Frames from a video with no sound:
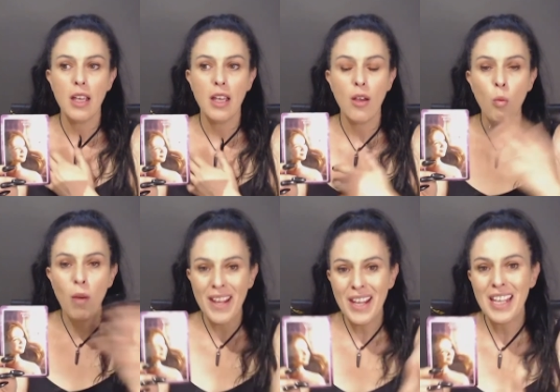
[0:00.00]

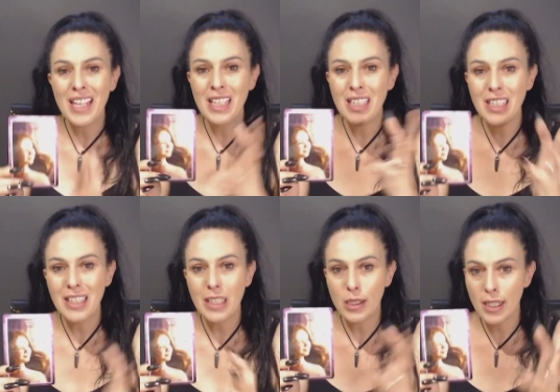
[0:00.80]
We're healing
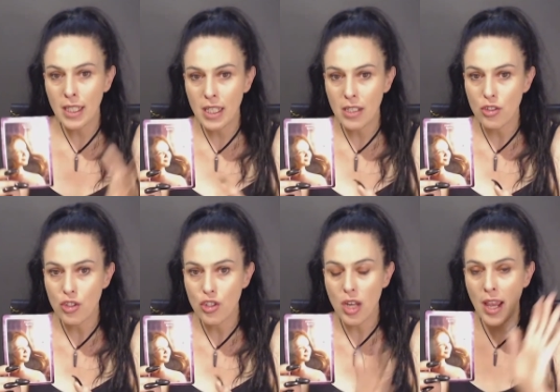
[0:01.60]

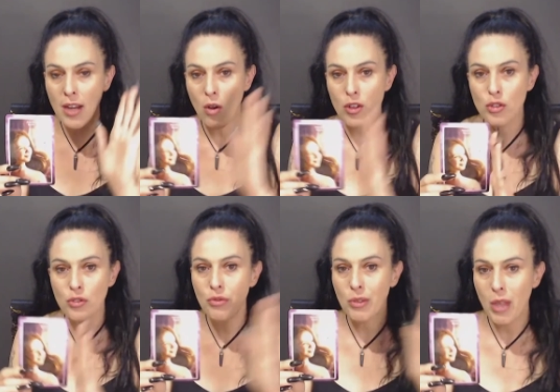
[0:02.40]
lineage, and I do
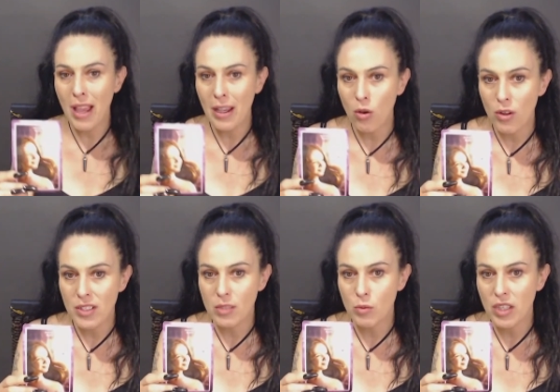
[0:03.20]
feel our
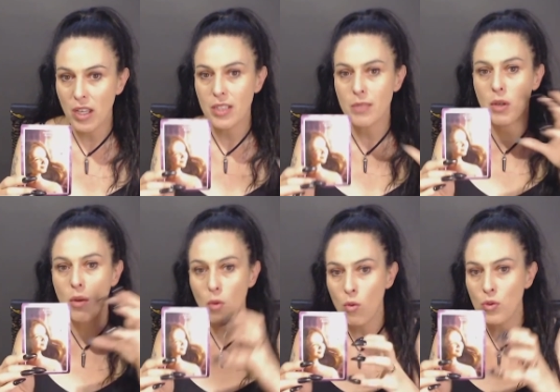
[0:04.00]
guides are with us, but I'm
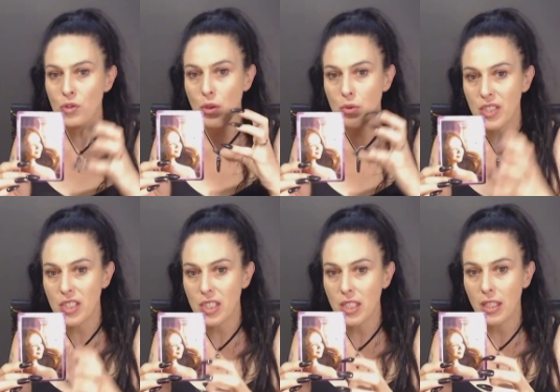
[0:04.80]
also
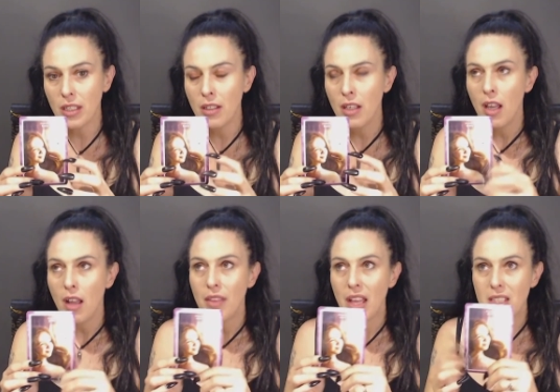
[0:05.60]
seeing
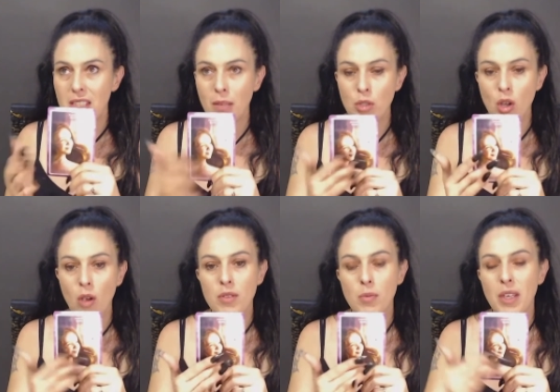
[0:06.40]
that
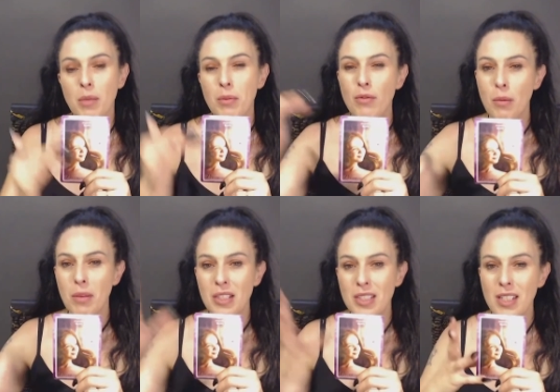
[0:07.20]
sometimes we can be
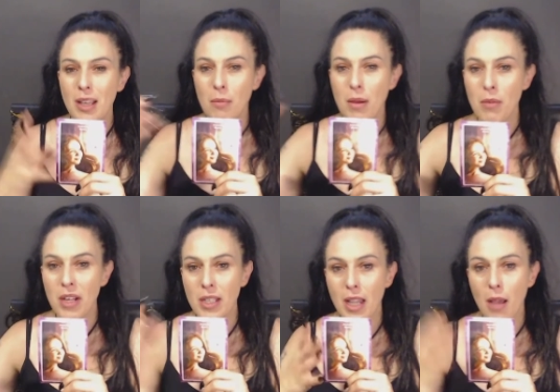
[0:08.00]
reminiscent. A memory
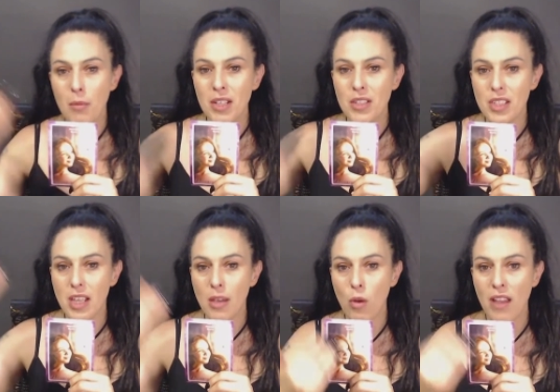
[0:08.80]
can come in. It's their
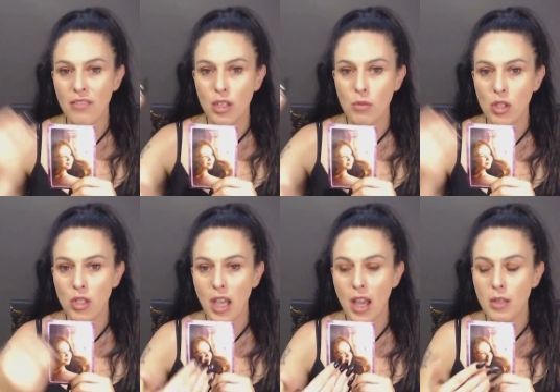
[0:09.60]
way of
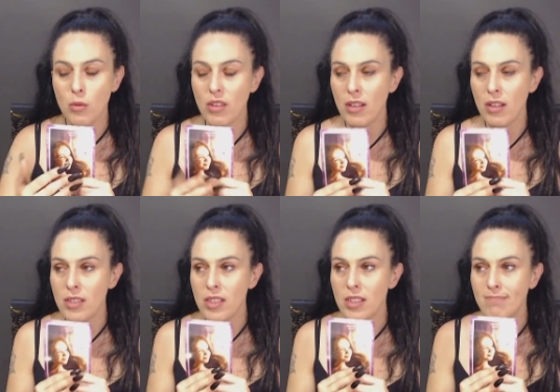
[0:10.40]
communicating with
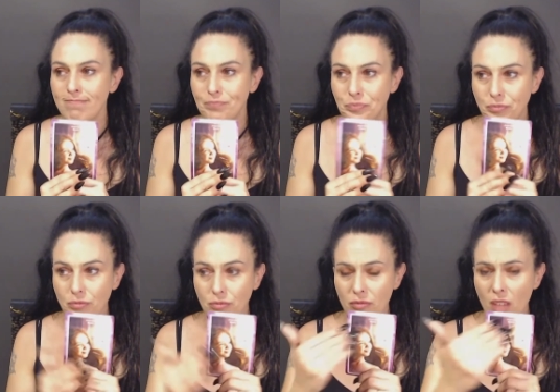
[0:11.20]
us.
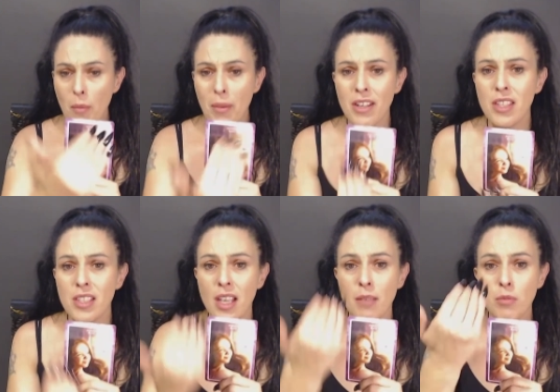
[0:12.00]
But at the
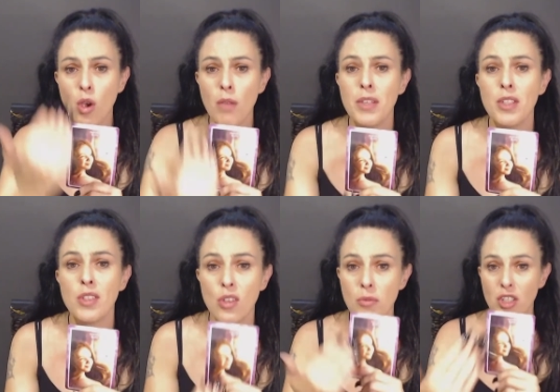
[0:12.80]
same time, there's
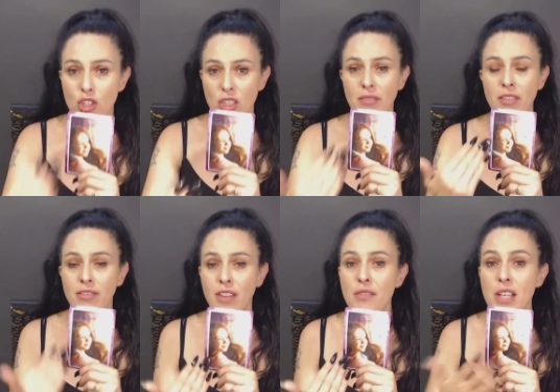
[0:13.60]
so much love in
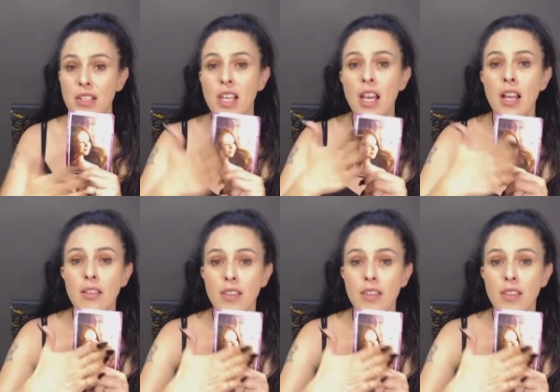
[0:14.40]
front of us that